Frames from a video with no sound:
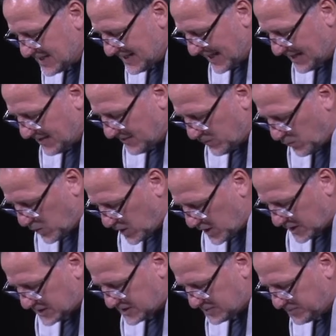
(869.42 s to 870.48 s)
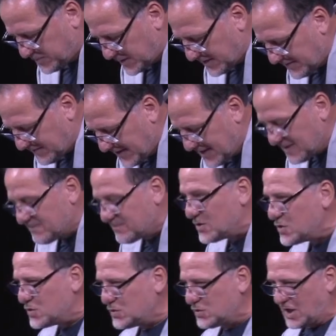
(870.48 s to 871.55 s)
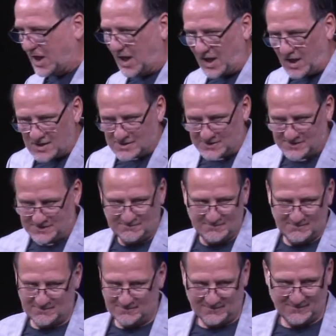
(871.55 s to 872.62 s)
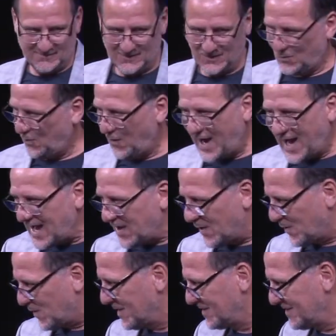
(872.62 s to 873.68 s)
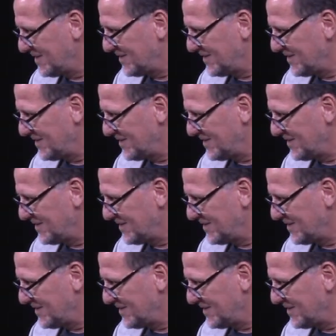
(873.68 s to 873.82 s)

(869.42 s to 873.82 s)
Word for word: not of works, but of him who calls. Wow.